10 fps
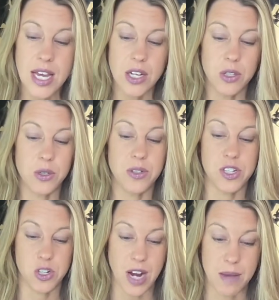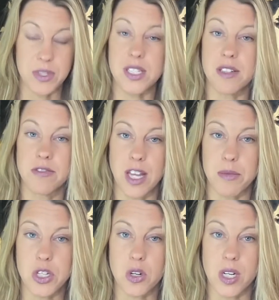who describes this
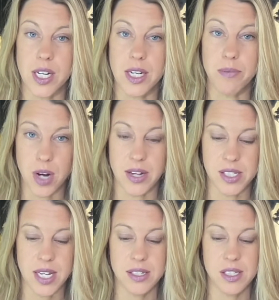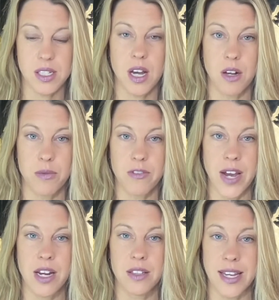inflammatory process, I'll
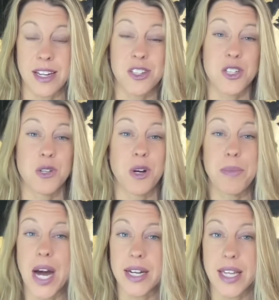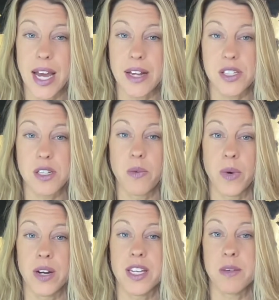provide a link to a podcast
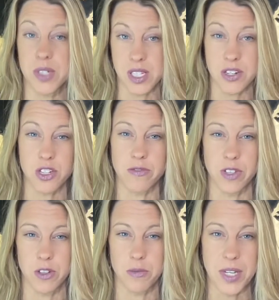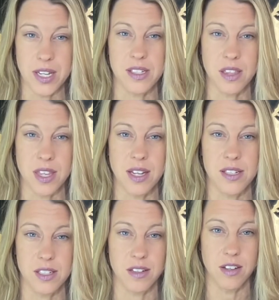where he was interviewed because I think
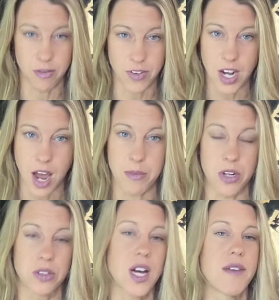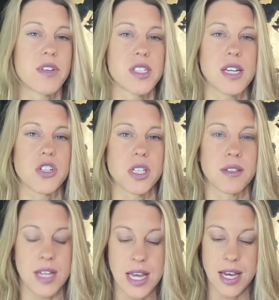it's a phenomenal
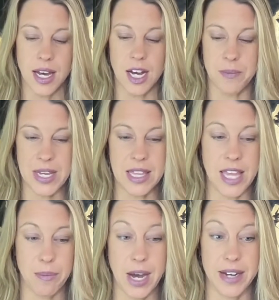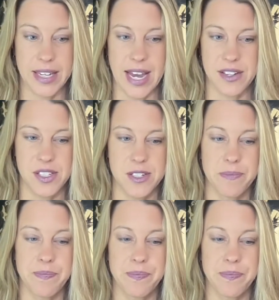conversation in that podcast.